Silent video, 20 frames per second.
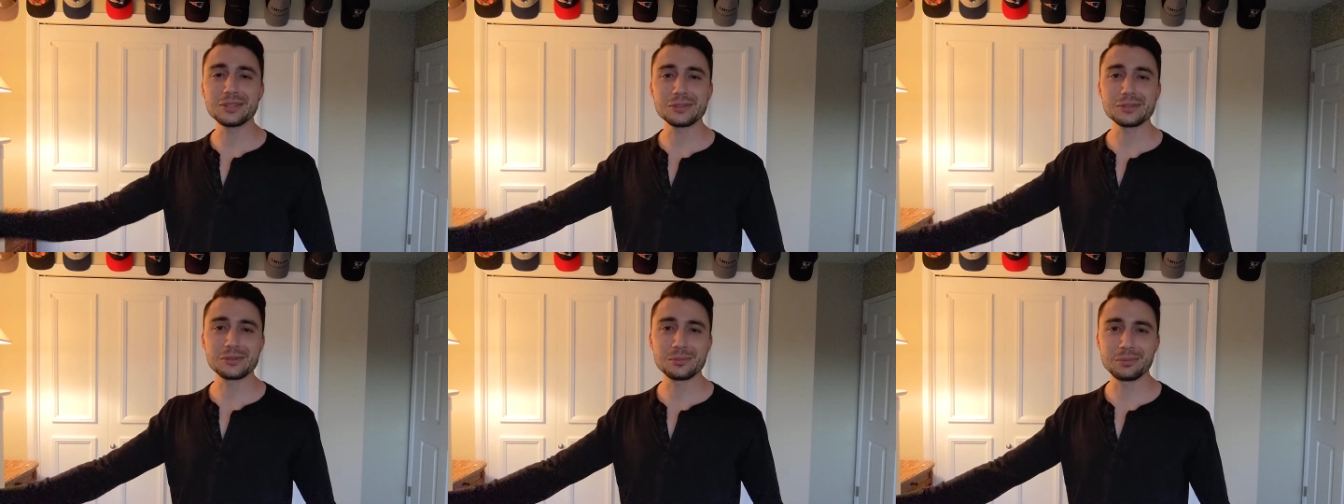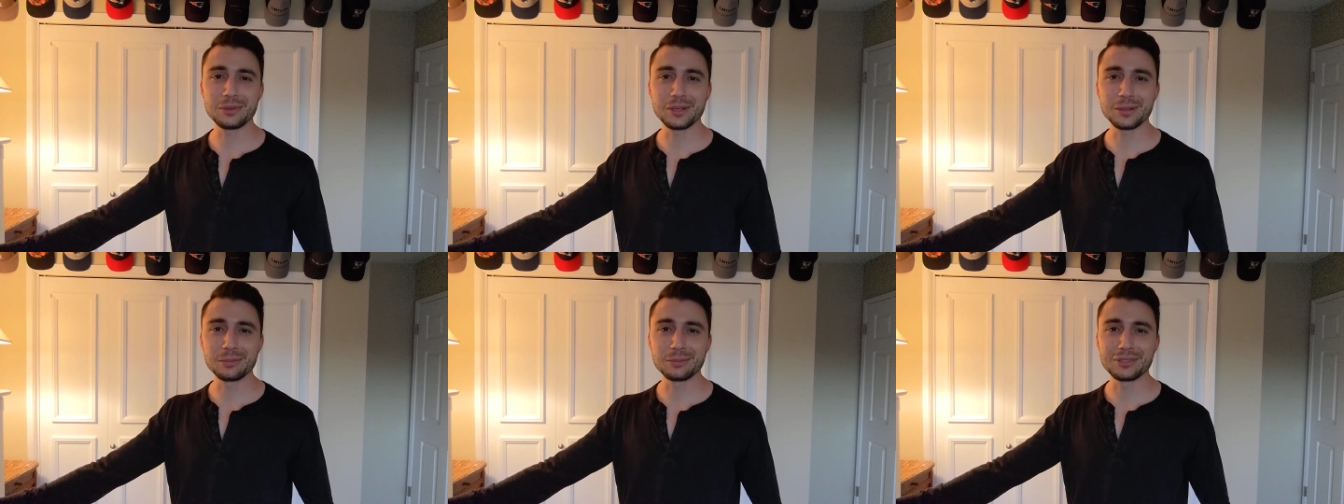those
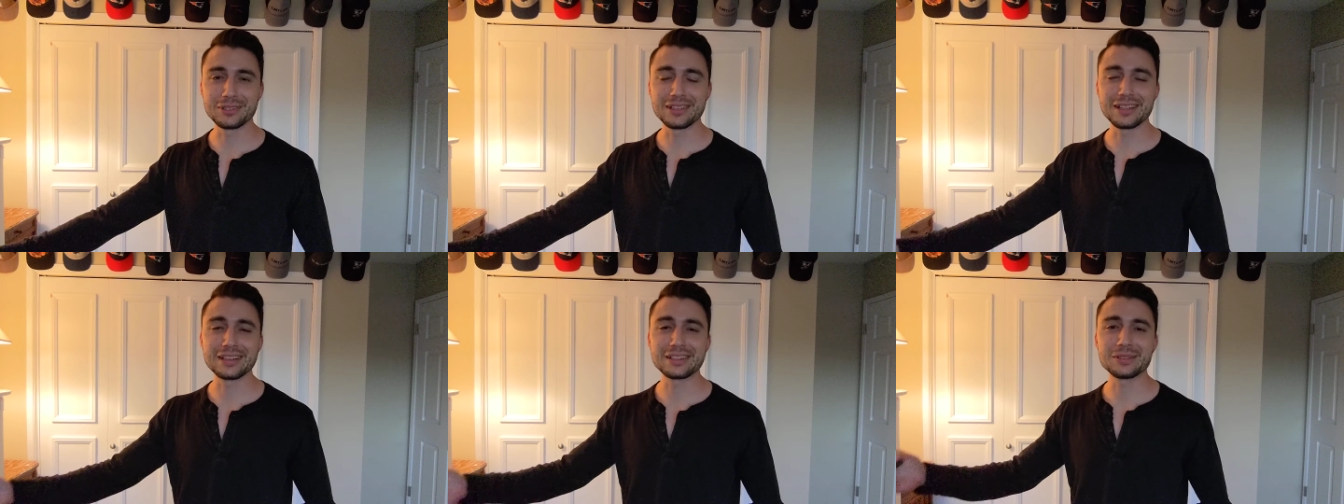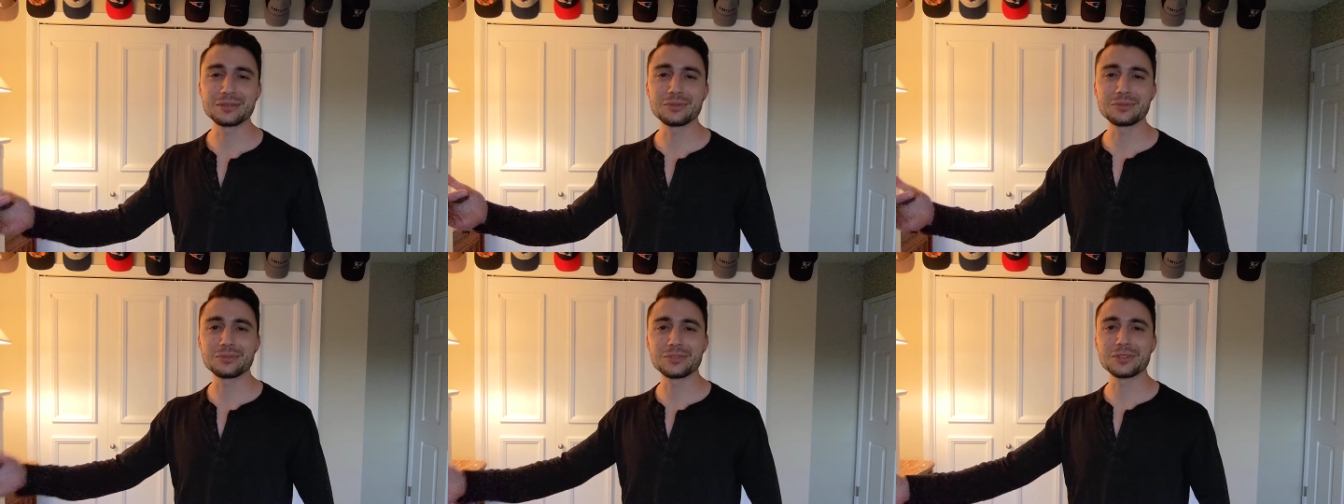people that
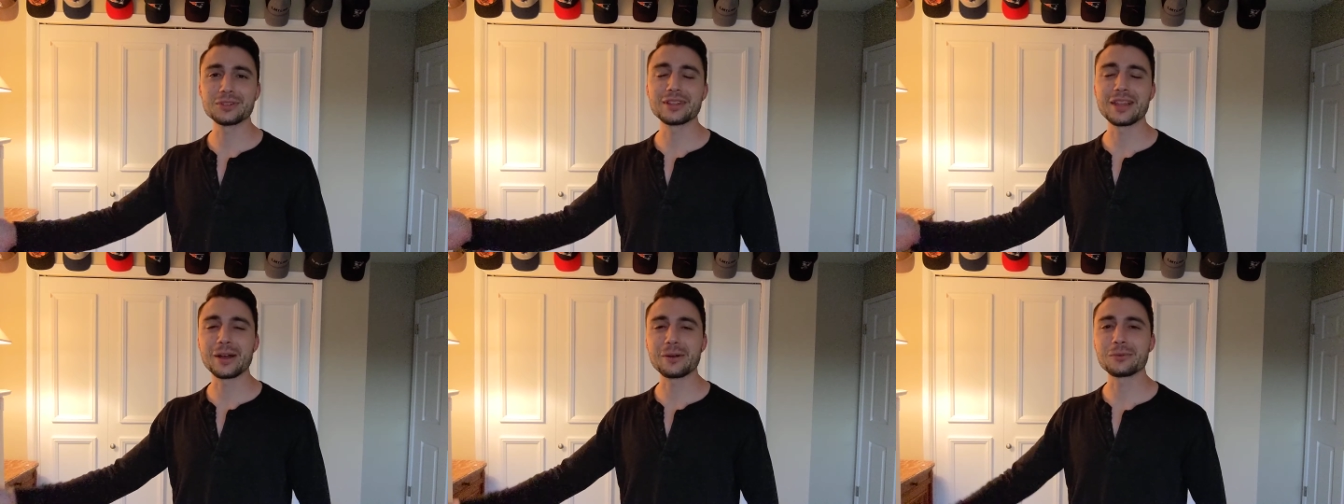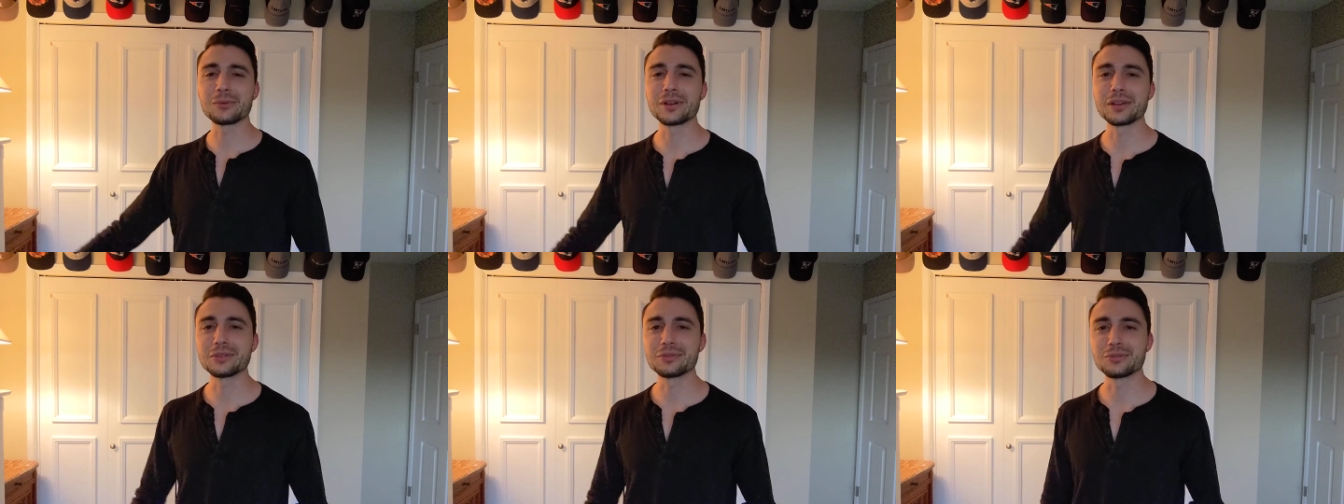you feel that
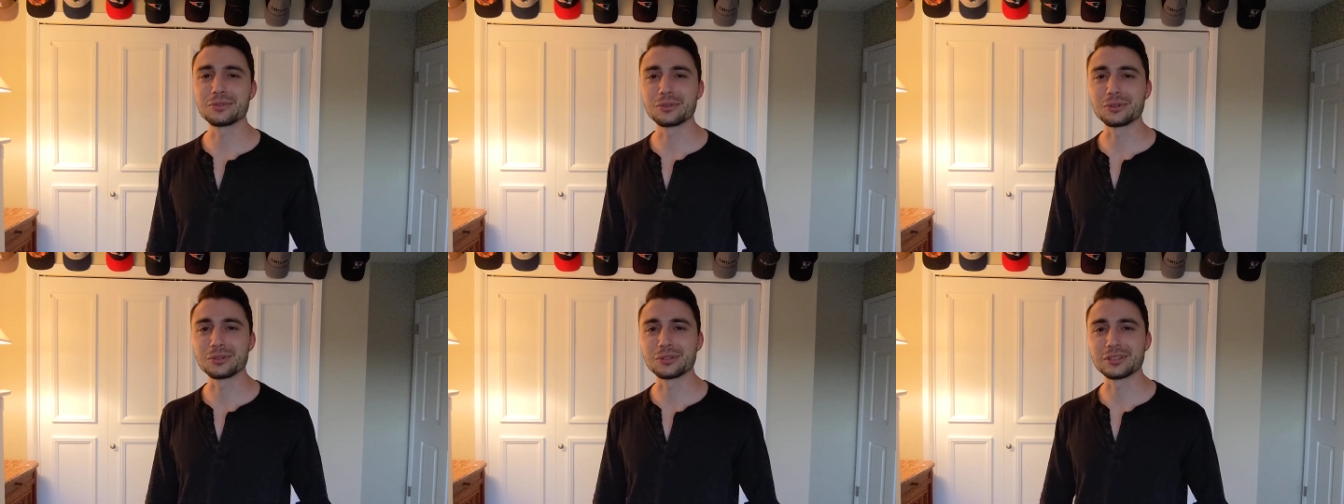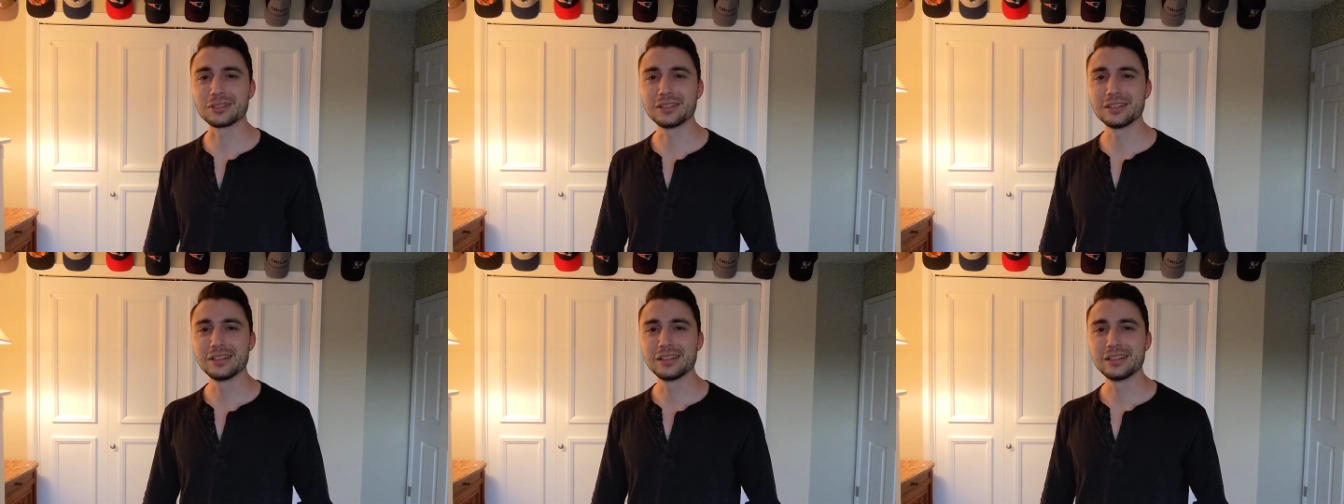way for.